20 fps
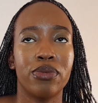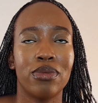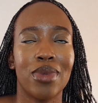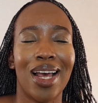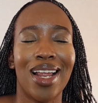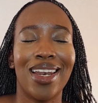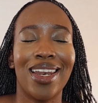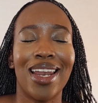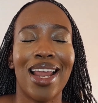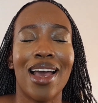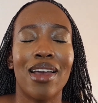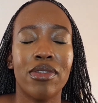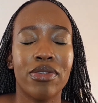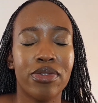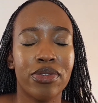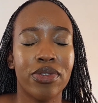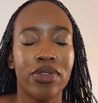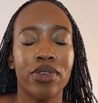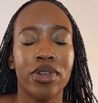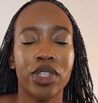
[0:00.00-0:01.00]
a
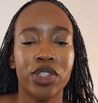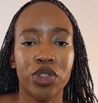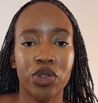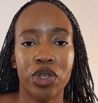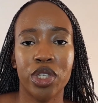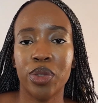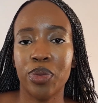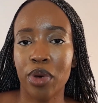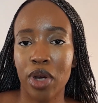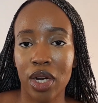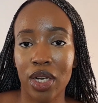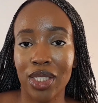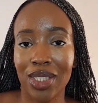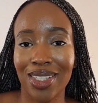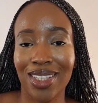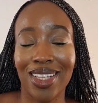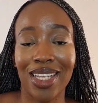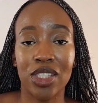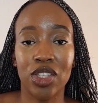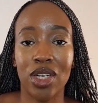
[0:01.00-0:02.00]
life insurance
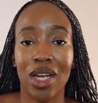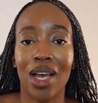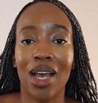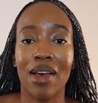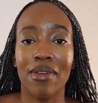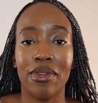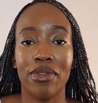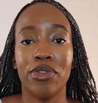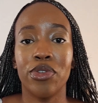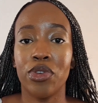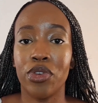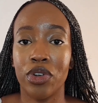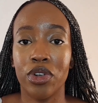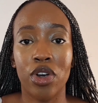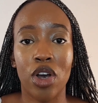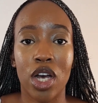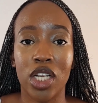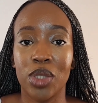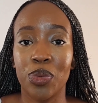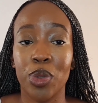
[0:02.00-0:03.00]
policy that's going to cover funeral
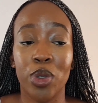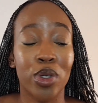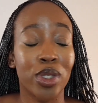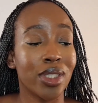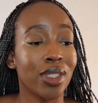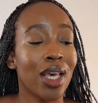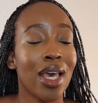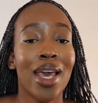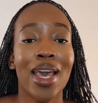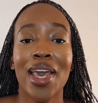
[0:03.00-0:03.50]
costs, because